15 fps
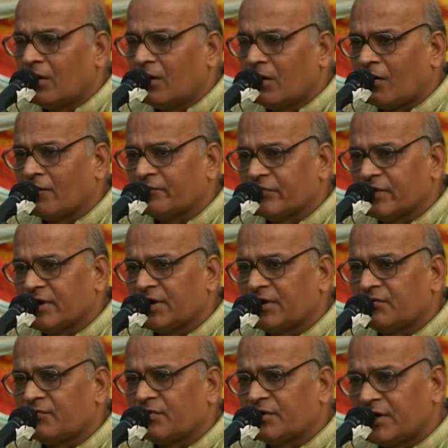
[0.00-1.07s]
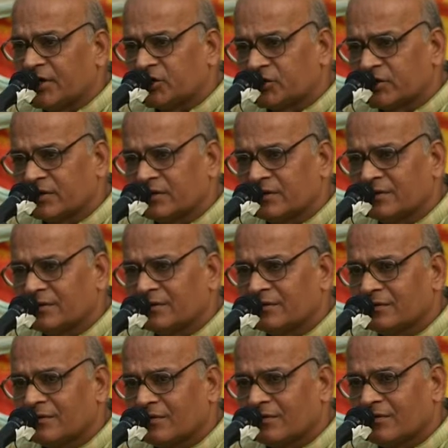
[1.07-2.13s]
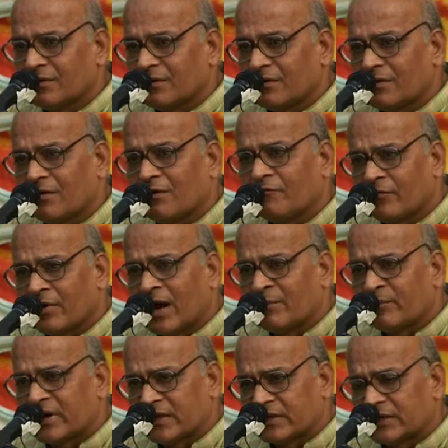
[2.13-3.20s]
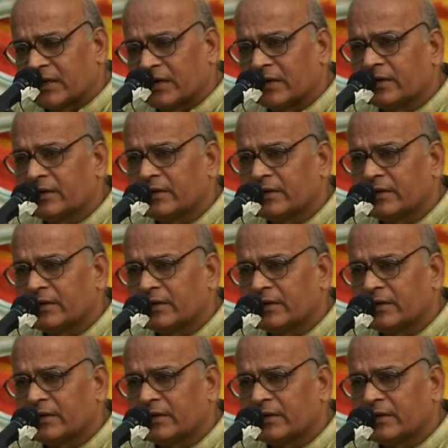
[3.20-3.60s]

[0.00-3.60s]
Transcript: of the tradition of Ram Katha.